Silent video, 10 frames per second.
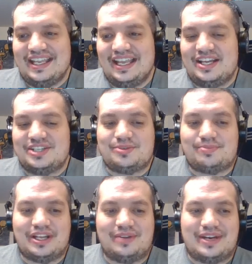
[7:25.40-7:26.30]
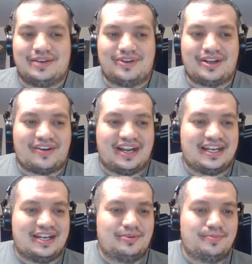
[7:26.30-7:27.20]
AAA Round Rock right
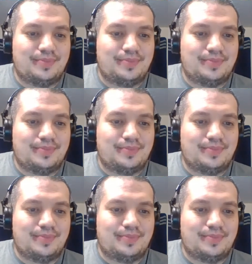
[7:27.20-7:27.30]
now.